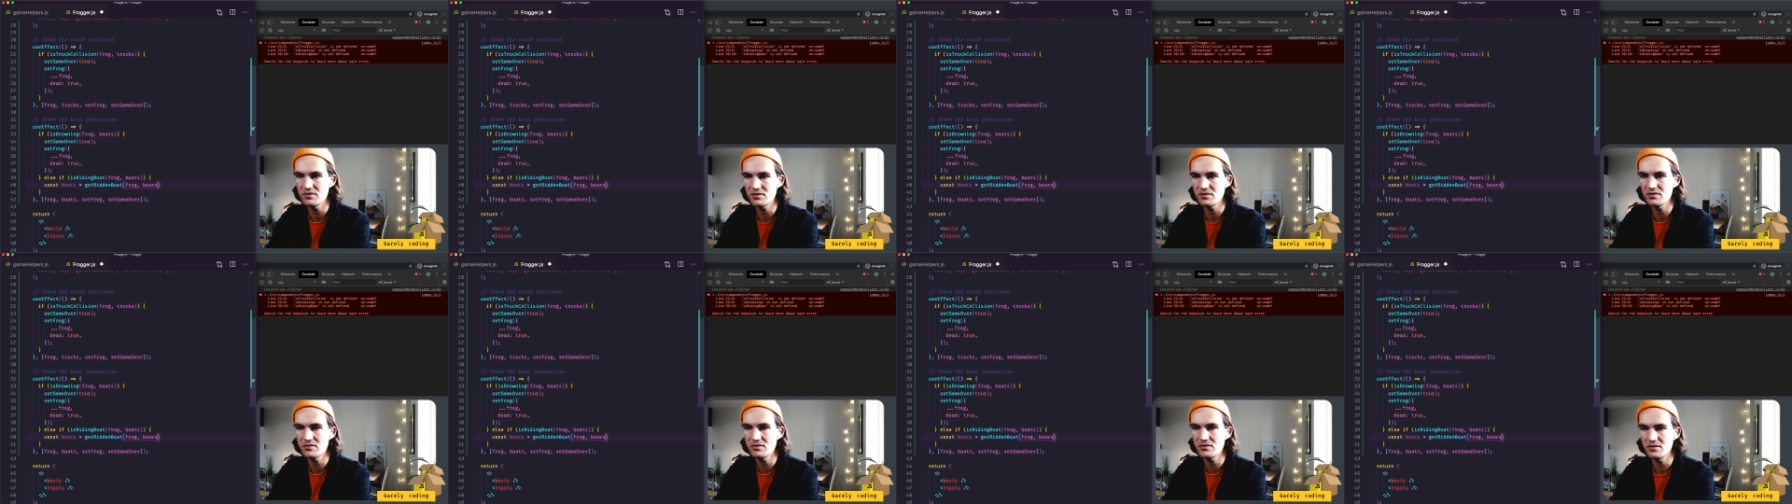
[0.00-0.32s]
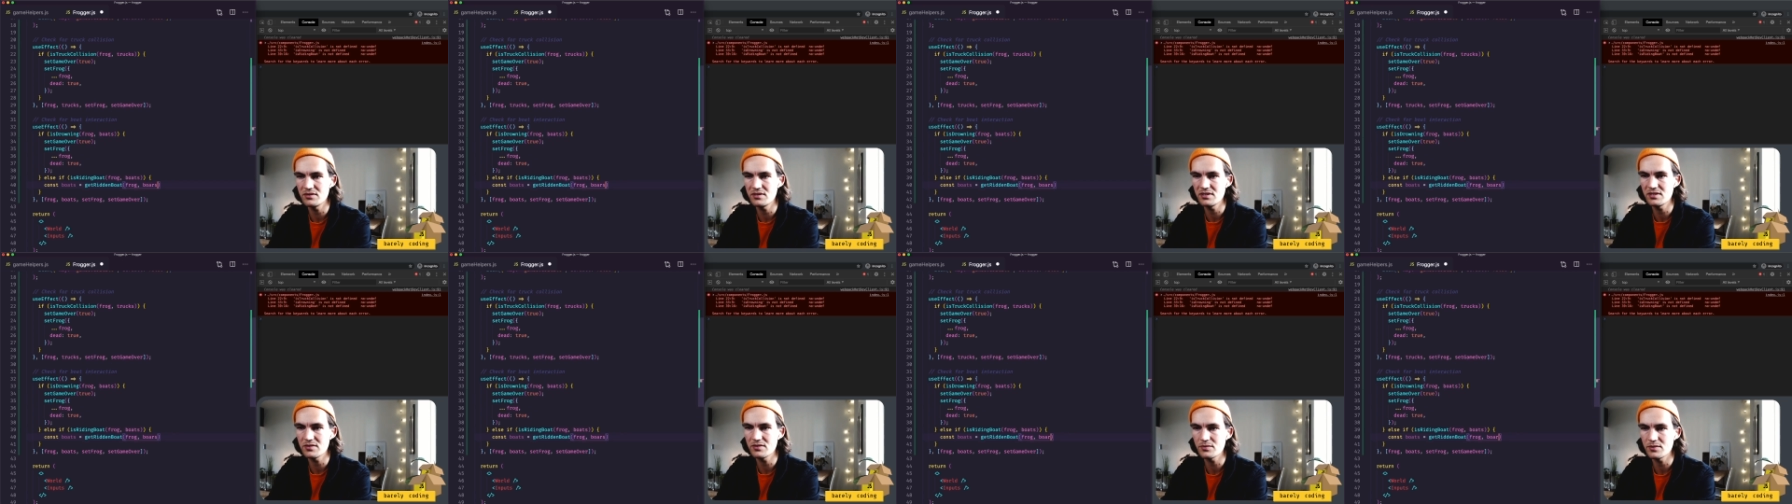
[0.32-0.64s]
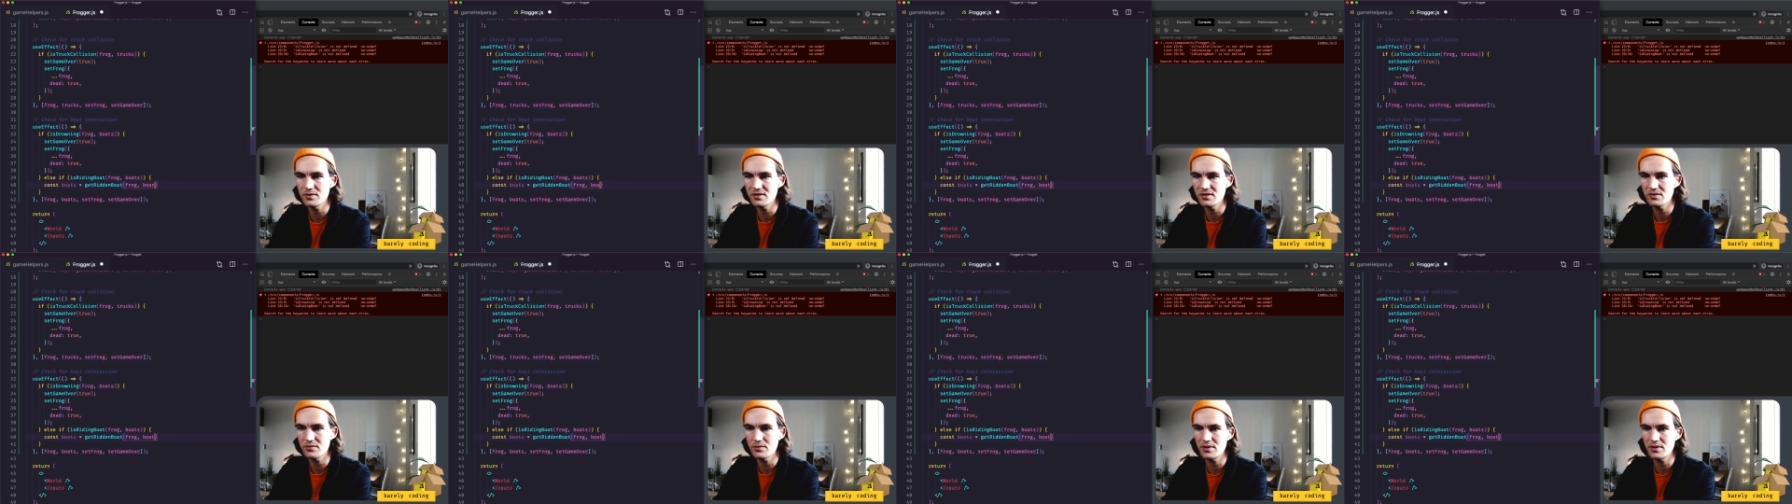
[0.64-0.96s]
to this one
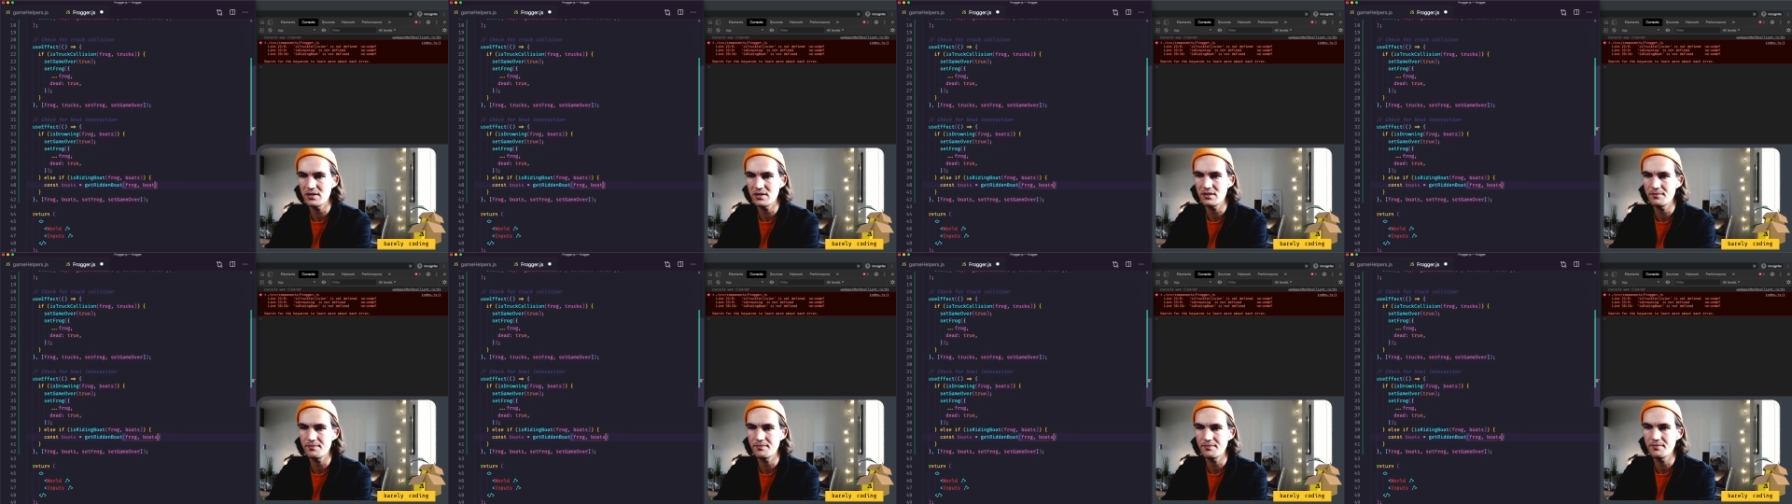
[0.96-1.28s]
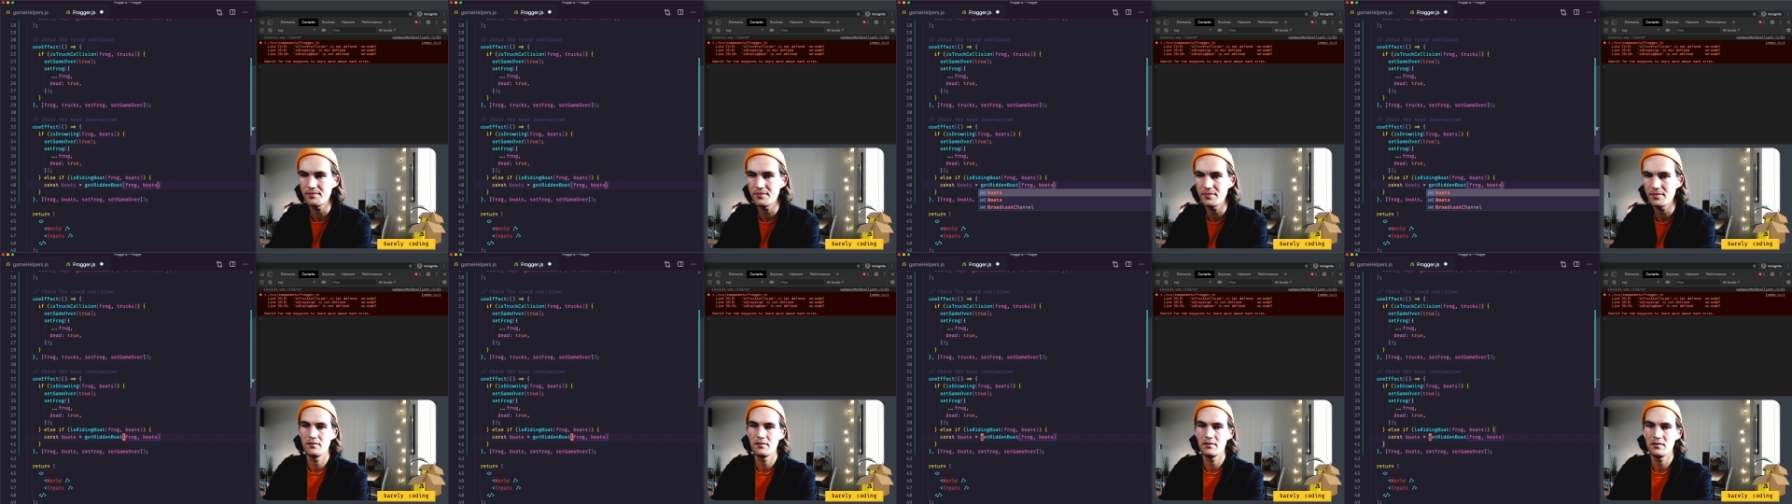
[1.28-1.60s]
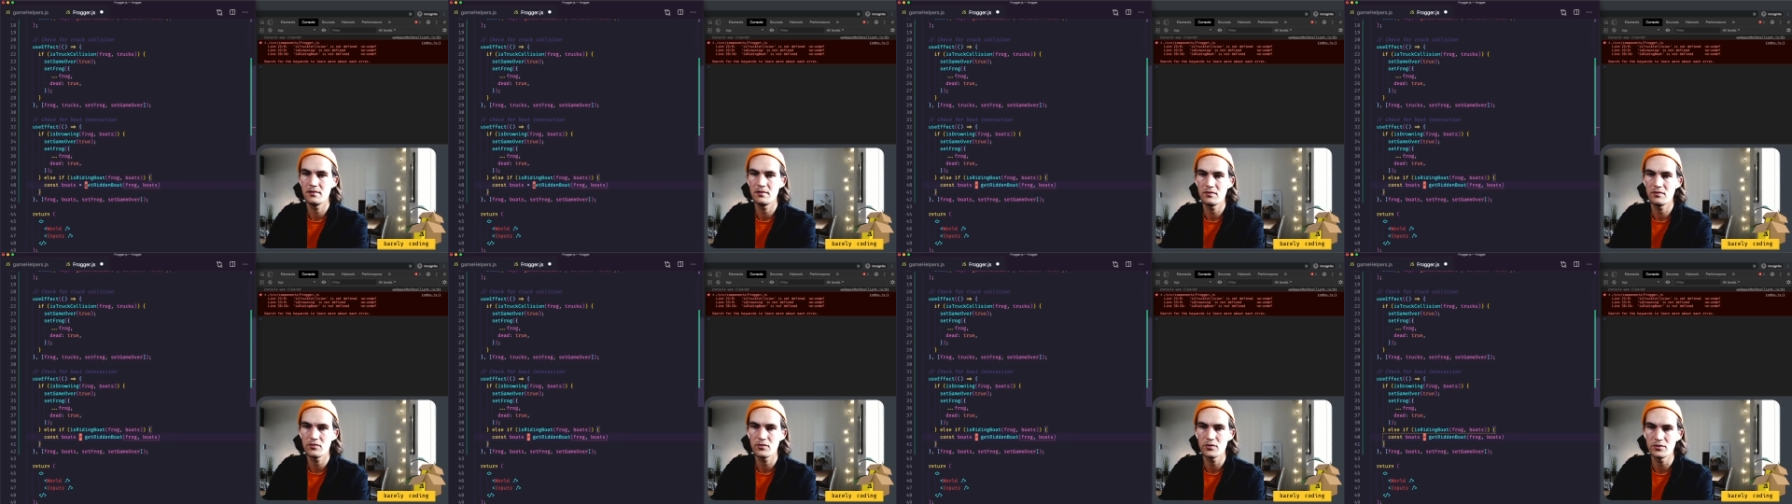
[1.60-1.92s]
as well.
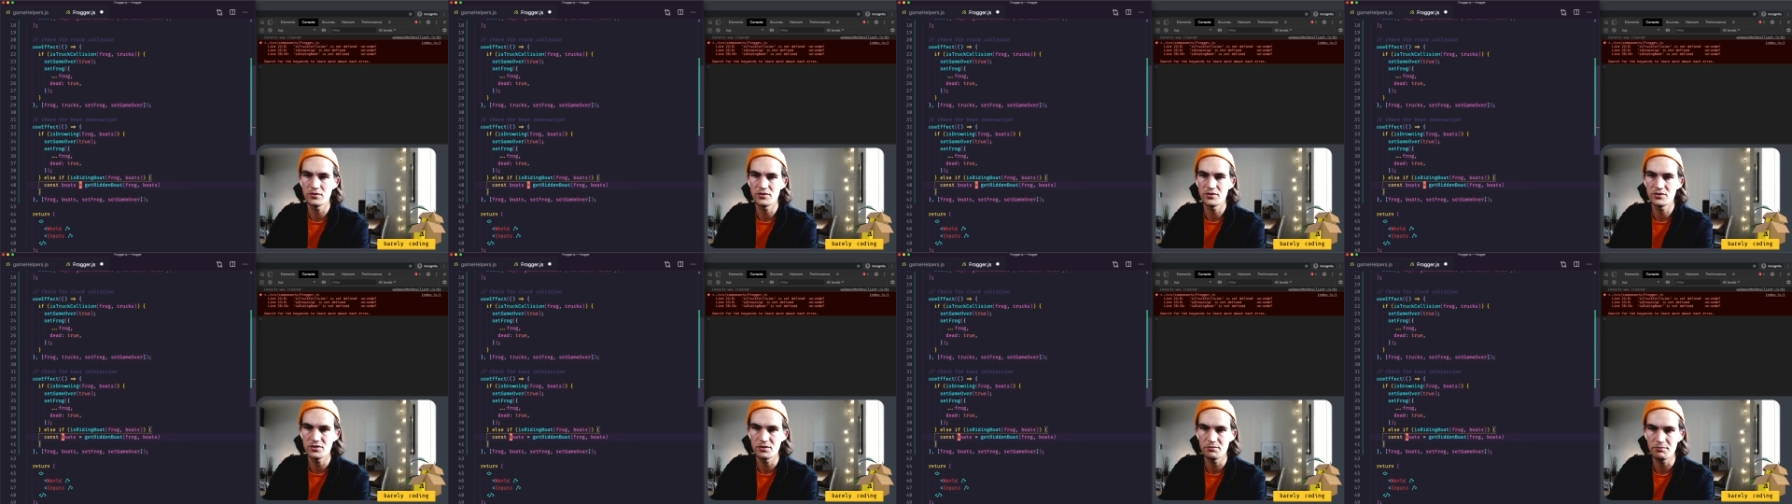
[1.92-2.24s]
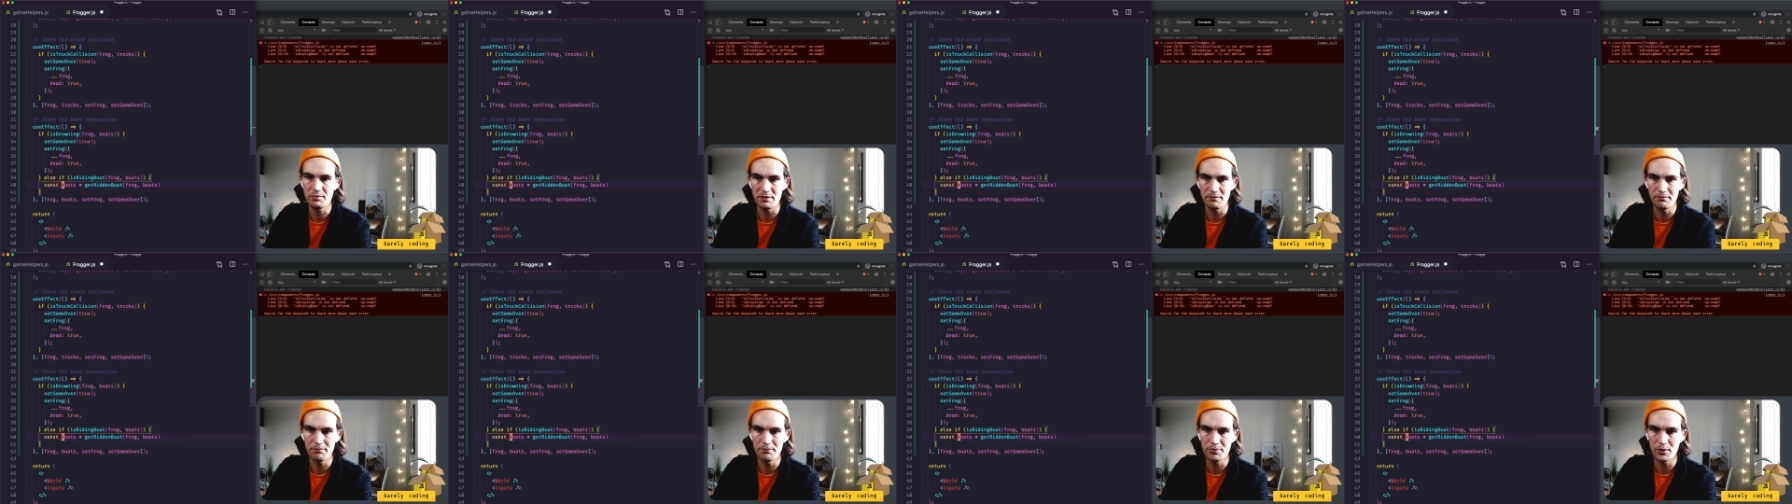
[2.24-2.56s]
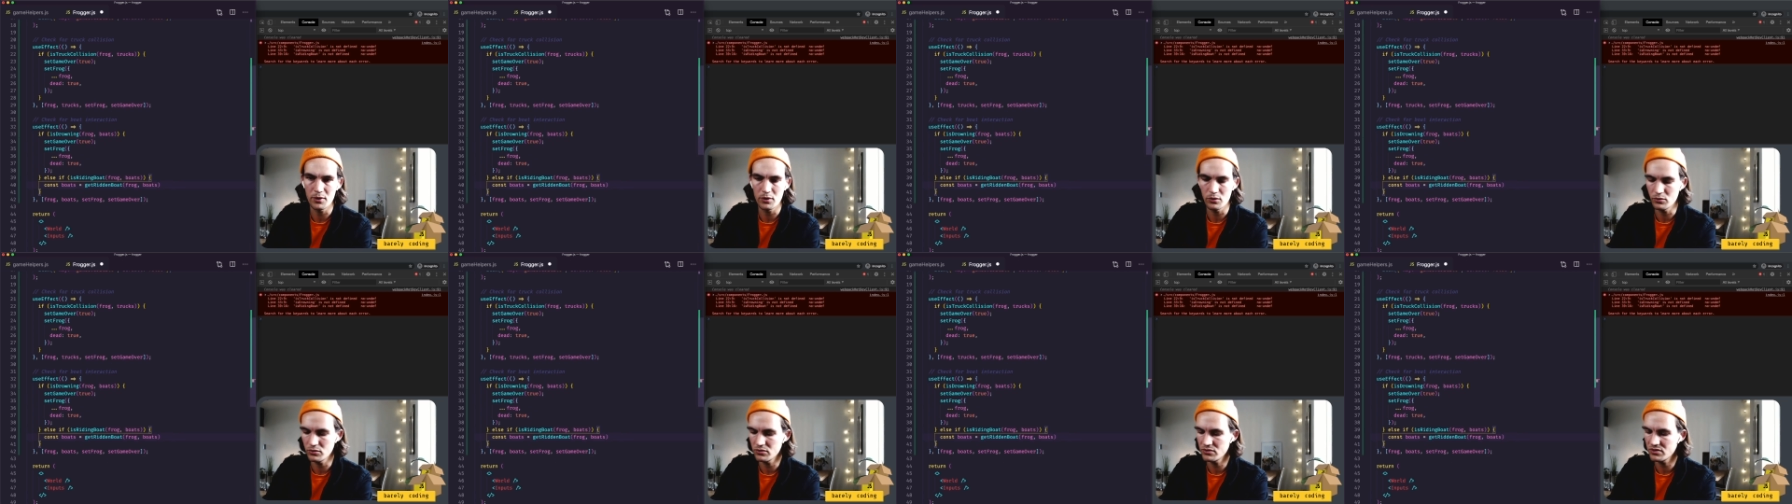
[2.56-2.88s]
Of course should be
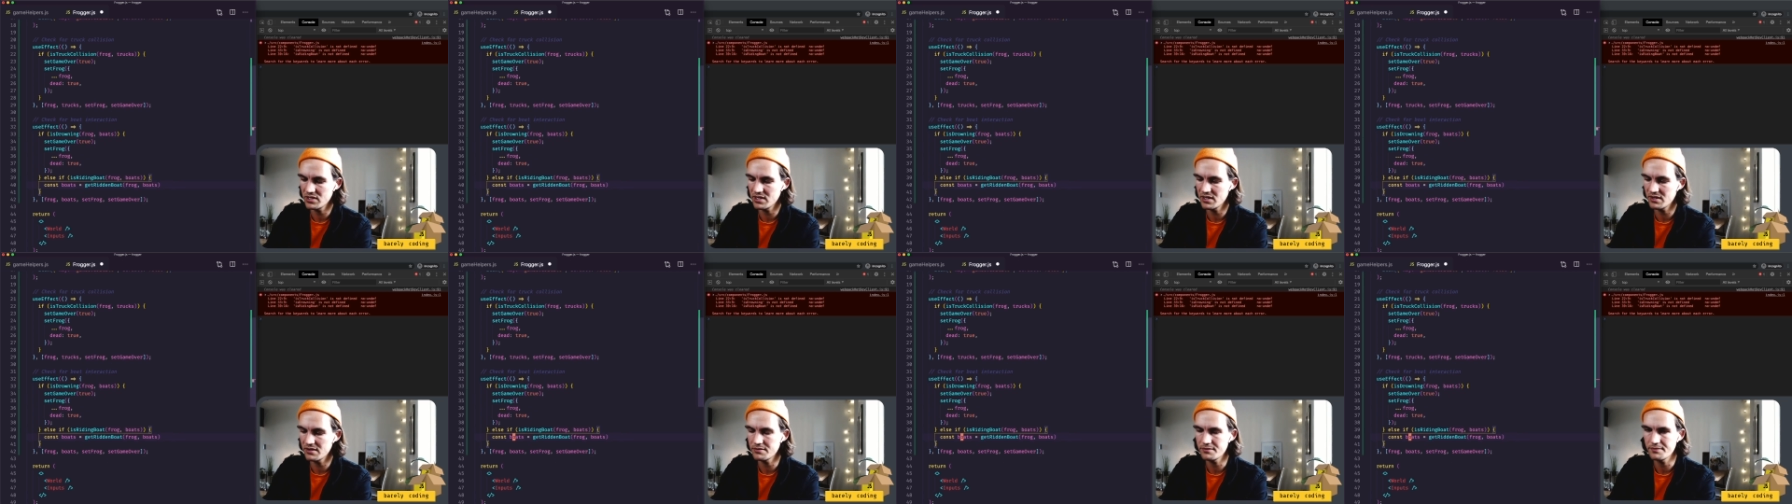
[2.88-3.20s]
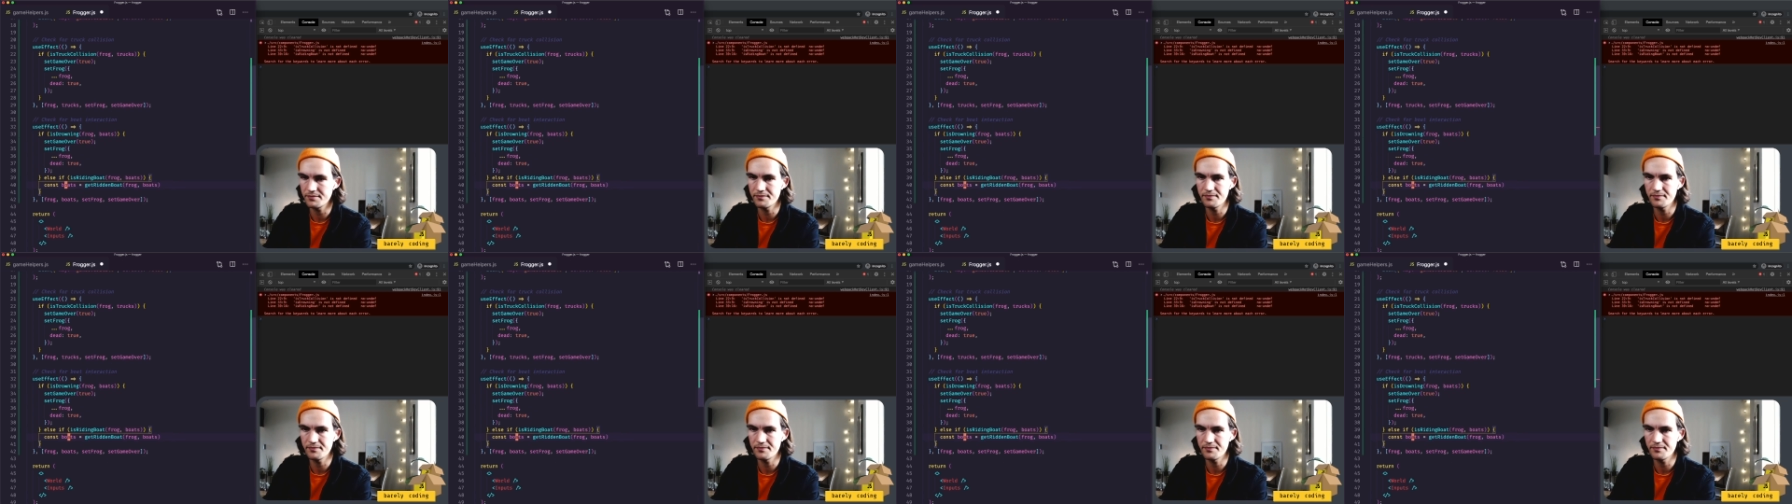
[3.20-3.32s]
boat here.